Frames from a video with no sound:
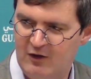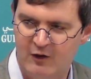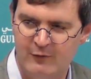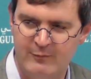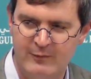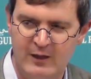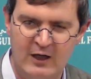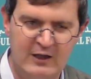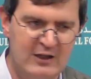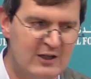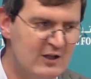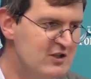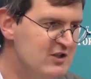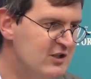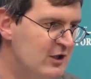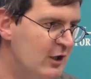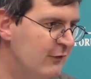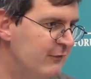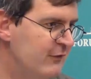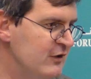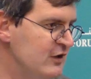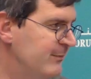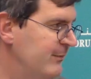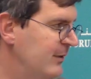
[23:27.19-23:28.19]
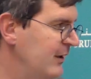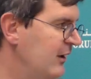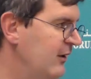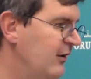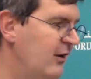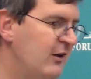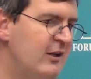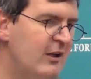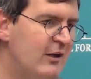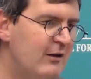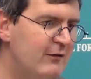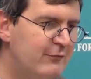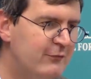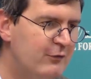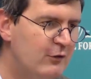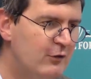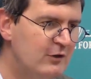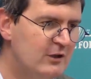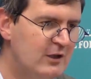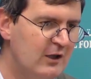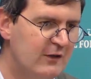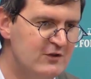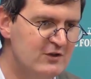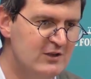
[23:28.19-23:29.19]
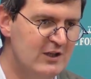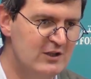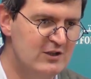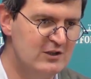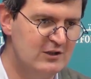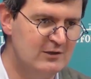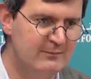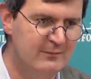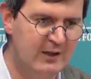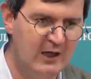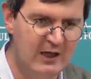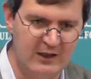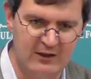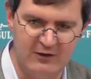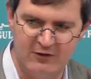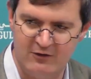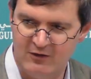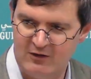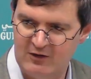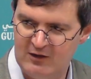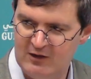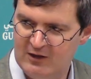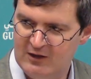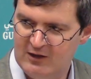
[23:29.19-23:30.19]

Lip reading: Oman itself is bigger than the other four Gulf states combined.